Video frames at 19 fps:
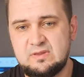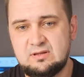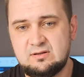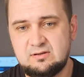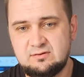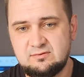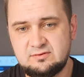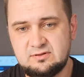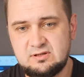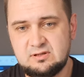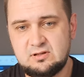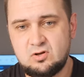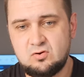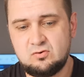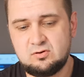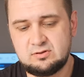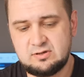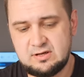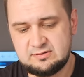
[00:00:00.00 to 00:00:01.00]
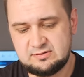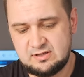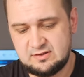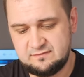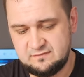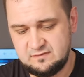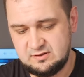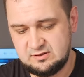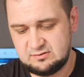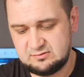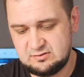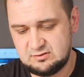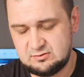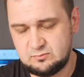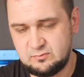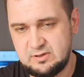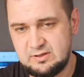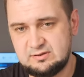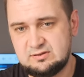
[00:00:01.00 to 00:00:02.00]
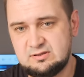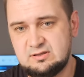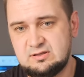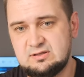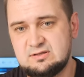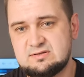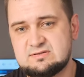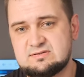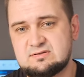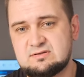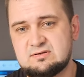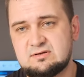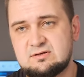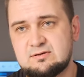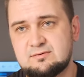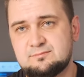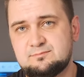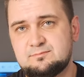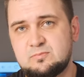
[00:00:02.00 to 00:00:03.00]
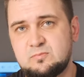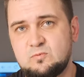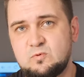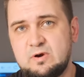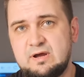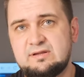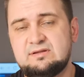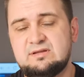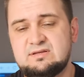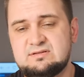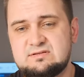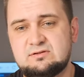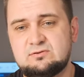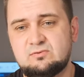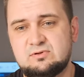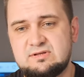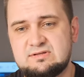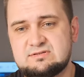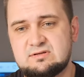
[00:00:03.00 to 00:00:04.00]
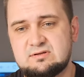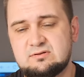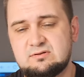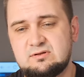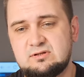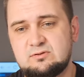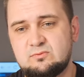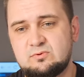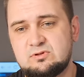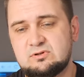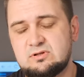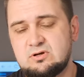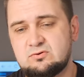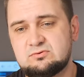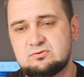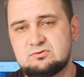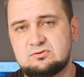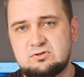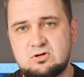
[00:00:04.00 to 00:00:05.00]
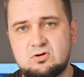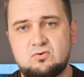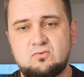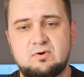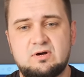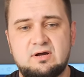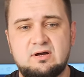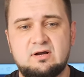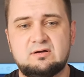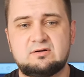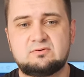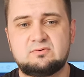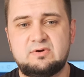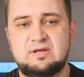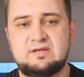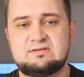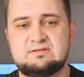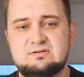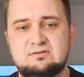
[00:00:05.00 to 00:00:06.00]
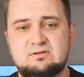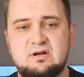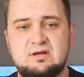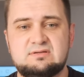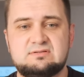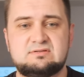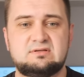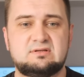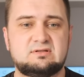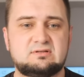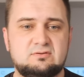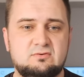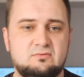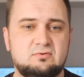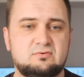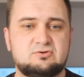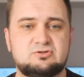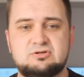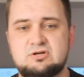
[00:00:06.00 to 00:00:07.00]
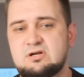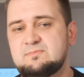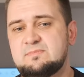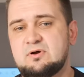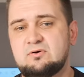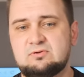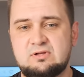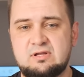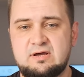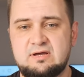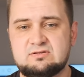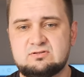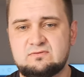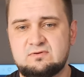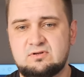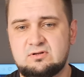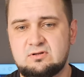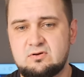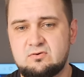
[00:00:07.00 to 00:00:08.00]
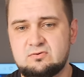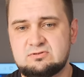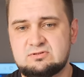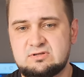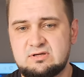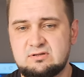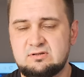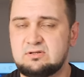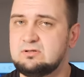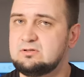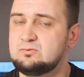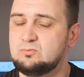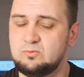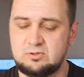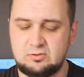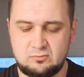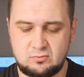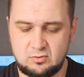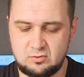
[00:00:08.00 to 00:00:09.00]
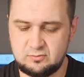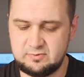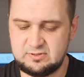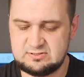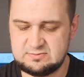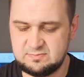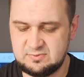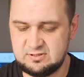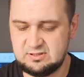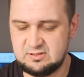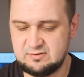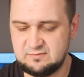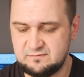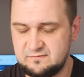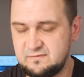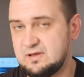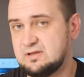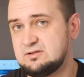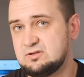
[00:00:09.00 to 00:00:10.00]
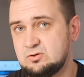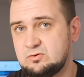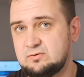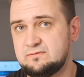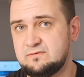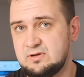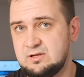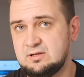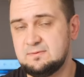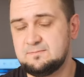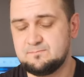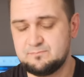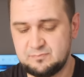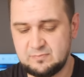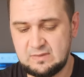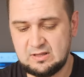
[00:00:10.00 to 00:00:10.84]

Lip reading: In the long run, I think D20 is quite easy to listen. It will not throw a crazy transient or sharp outlines of the notes, and it will always be fatigue free.